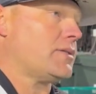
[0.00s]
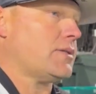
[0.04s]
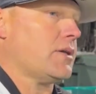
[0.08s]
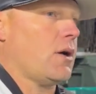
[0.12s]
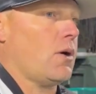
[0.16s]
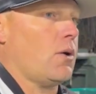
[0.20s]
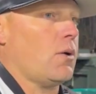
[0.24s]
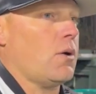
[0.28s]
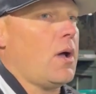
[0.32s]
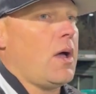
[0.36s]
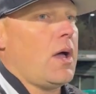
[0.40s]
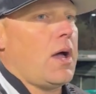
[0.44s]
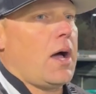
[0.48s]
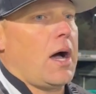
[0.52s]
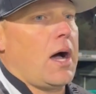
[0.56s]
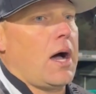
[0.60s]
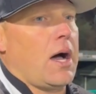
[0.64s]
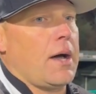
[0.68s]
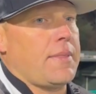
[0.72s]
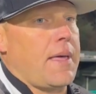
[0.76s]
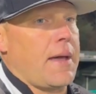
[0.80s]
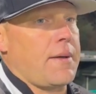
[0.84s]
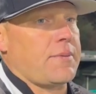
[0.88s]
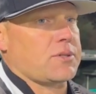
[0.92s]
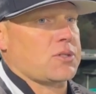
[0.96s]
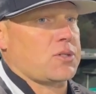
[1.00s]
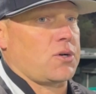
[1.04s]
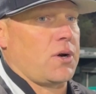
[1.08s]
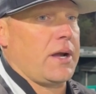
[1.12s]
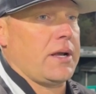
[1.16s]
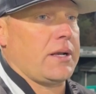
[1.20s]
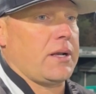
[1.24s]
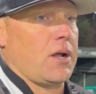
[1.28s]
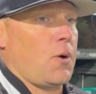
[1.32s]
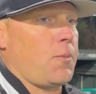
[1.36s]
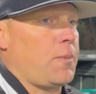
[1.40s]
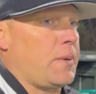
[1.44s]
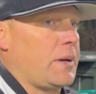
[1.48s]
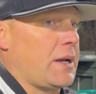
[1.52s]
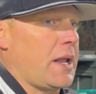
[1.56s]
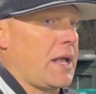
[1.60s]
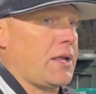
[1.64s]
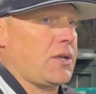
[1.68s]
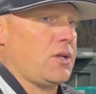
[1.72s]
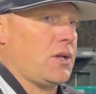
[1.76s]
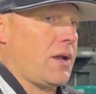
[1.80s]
So that was great opening night.